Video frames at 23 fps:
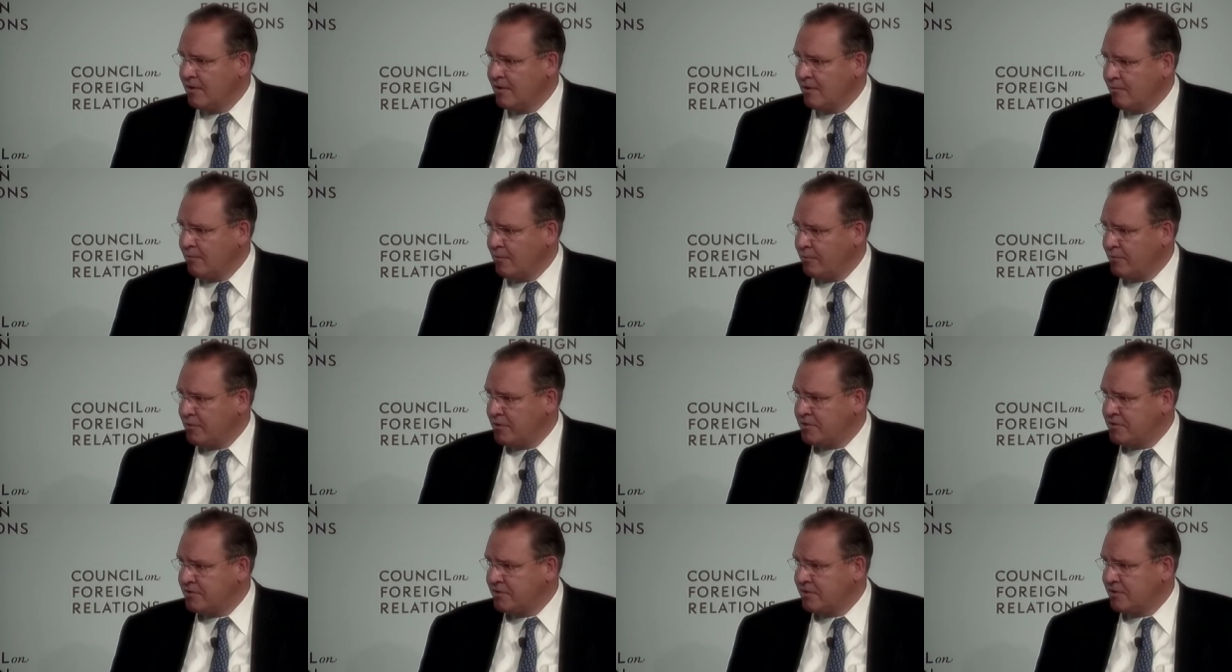whether
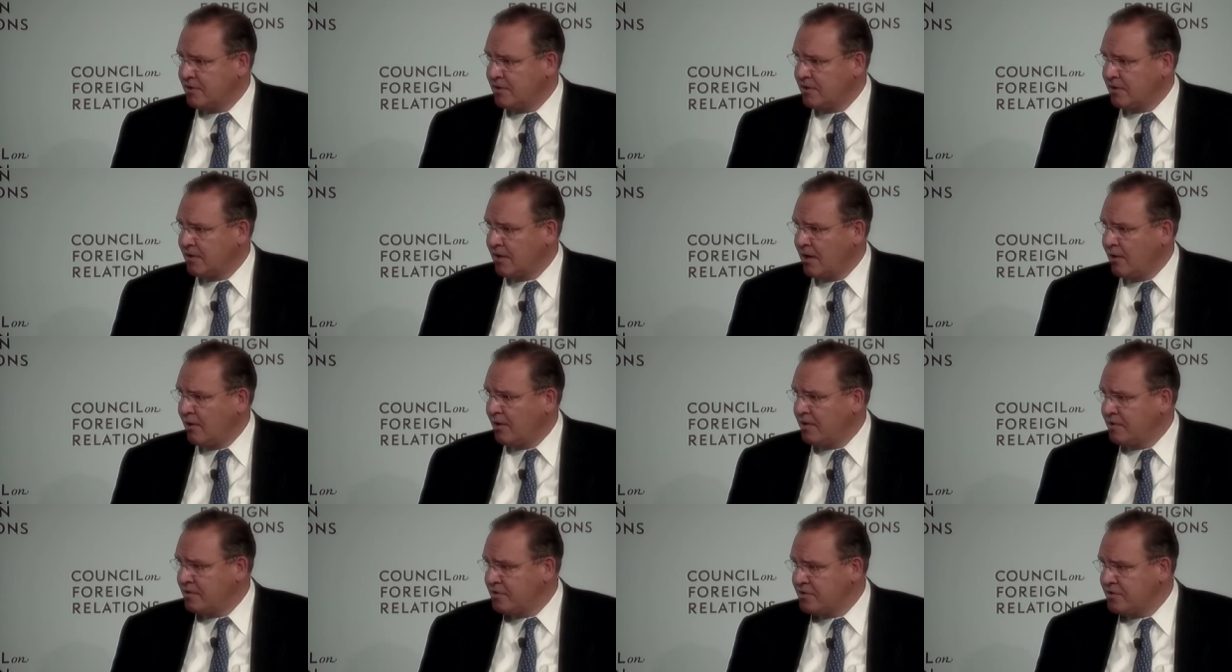it's uh, air
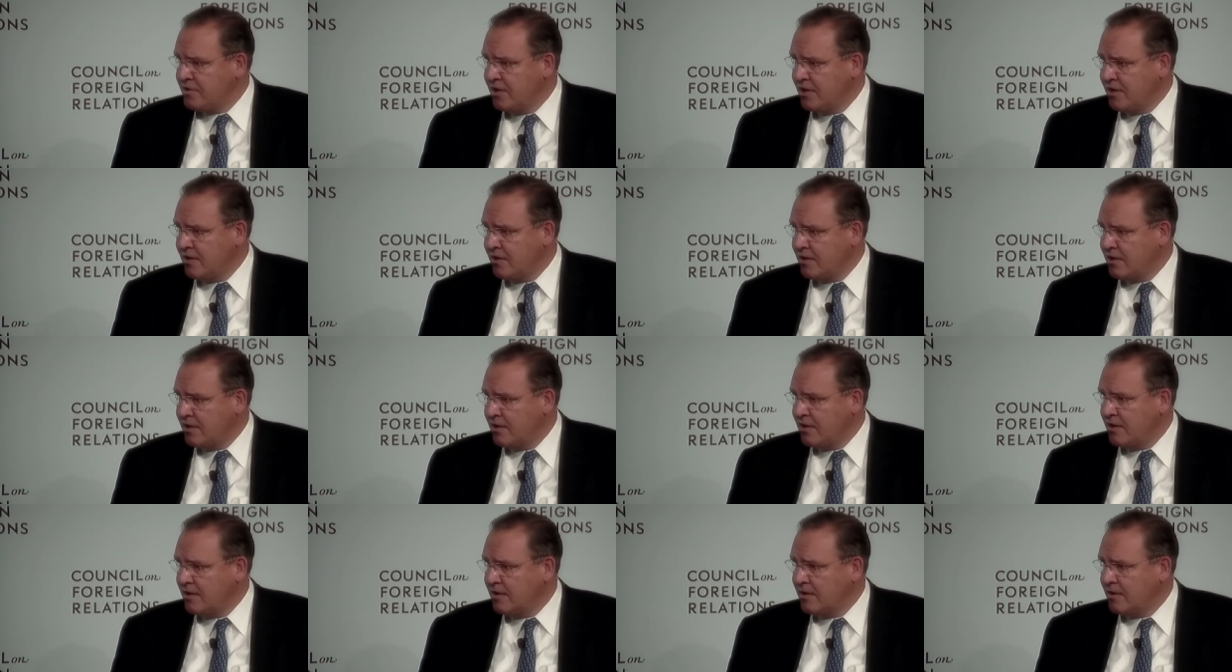conditioning
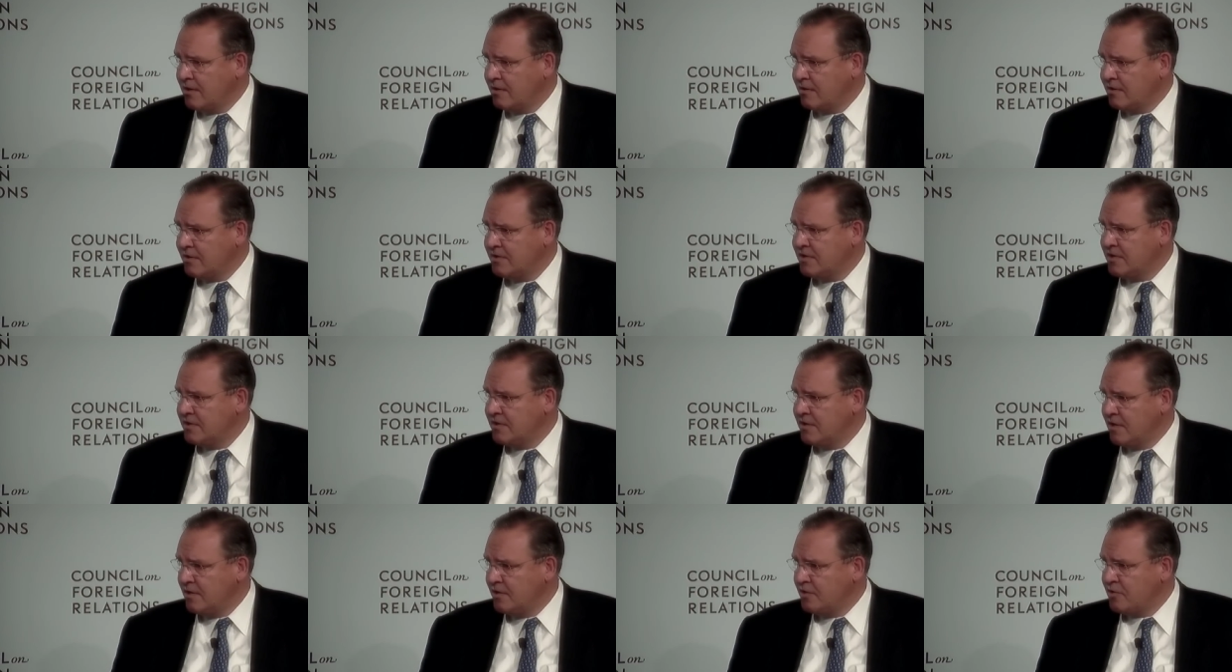the, uh, the
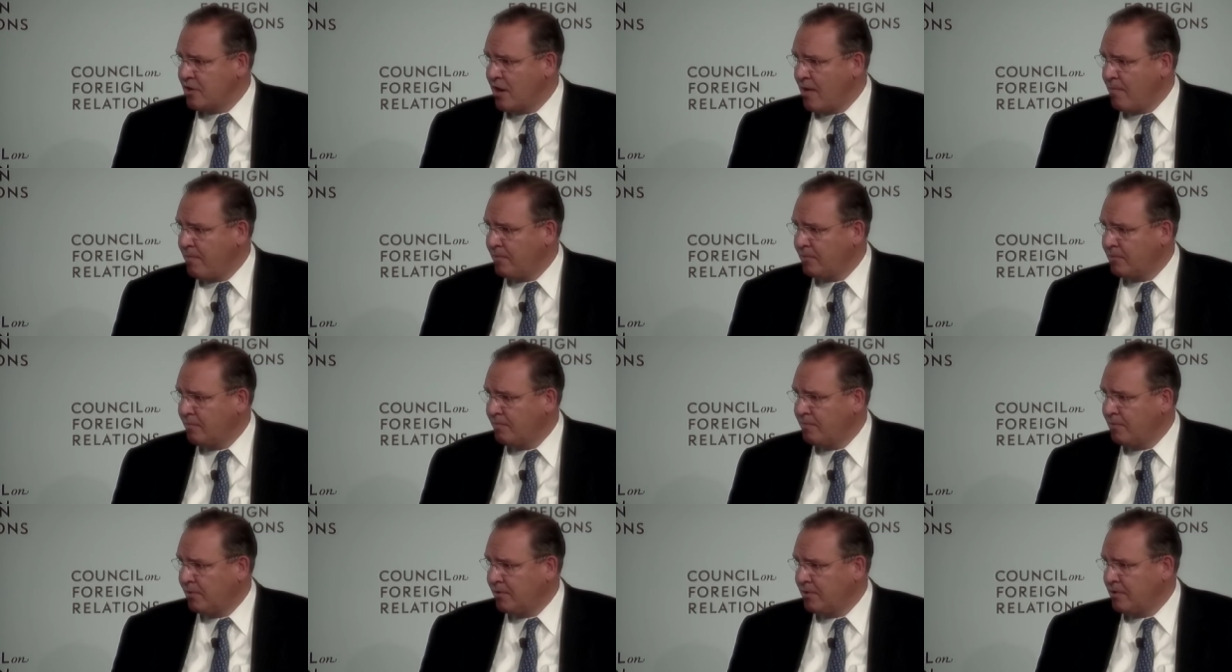Sistine Chapel or
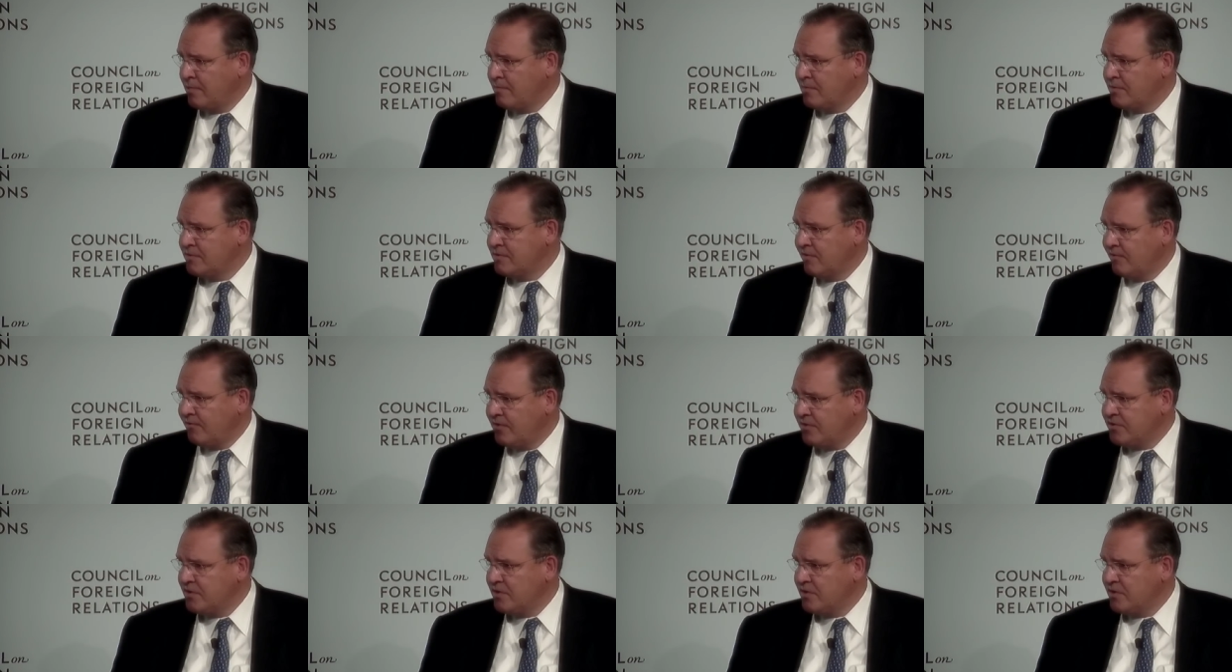building the most efficient